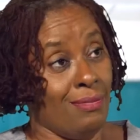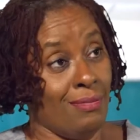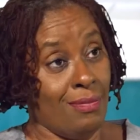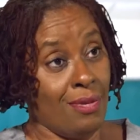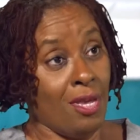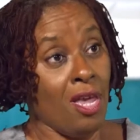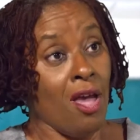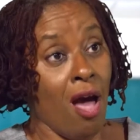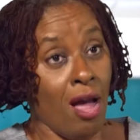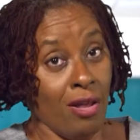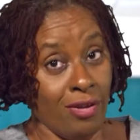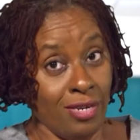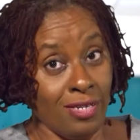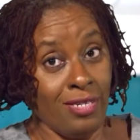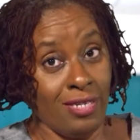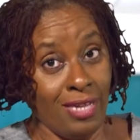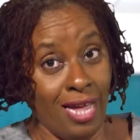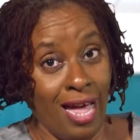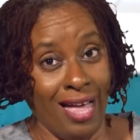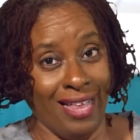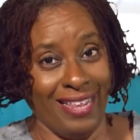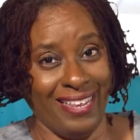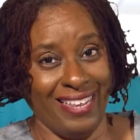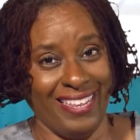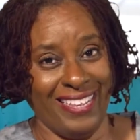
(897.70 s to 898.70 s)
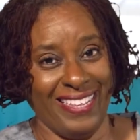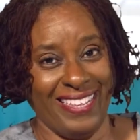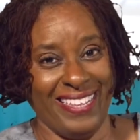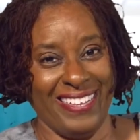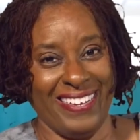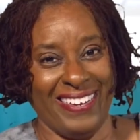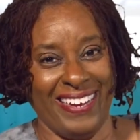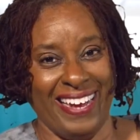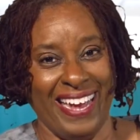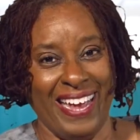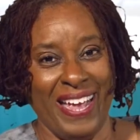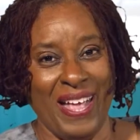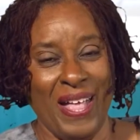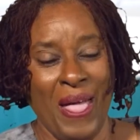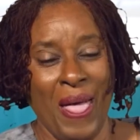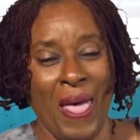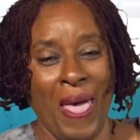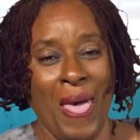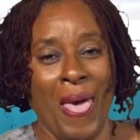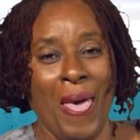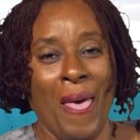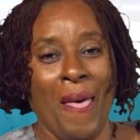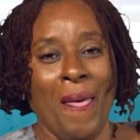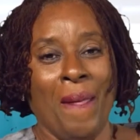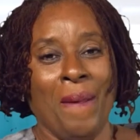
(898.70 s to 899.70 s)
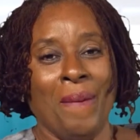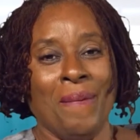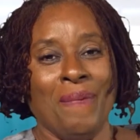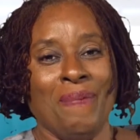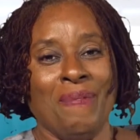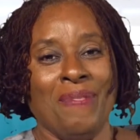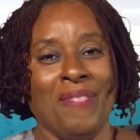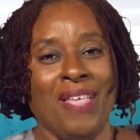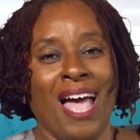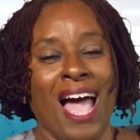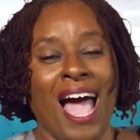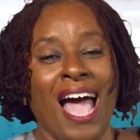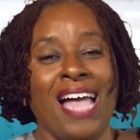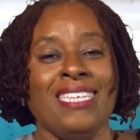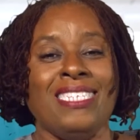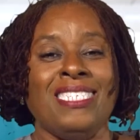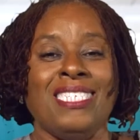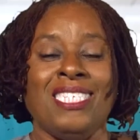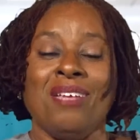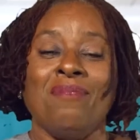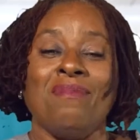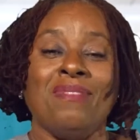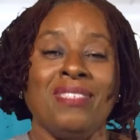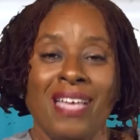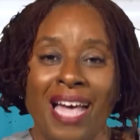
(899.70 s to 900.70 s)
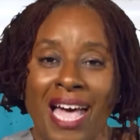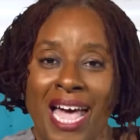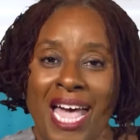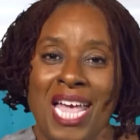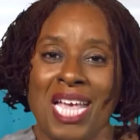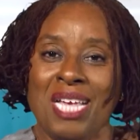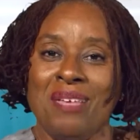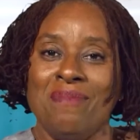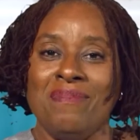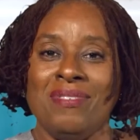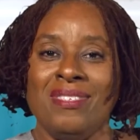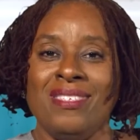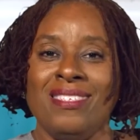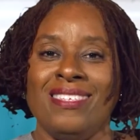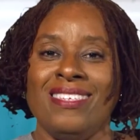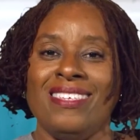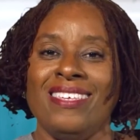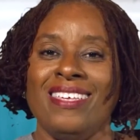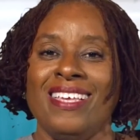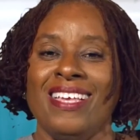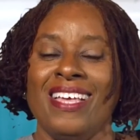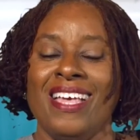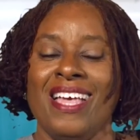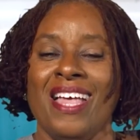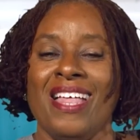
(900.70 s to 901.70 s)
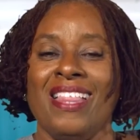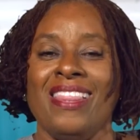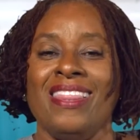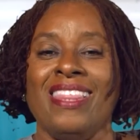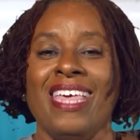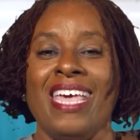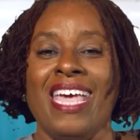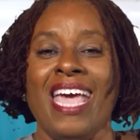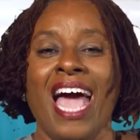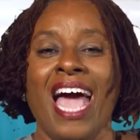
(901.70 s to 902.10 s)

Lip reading: You understand? Right? And sometimes they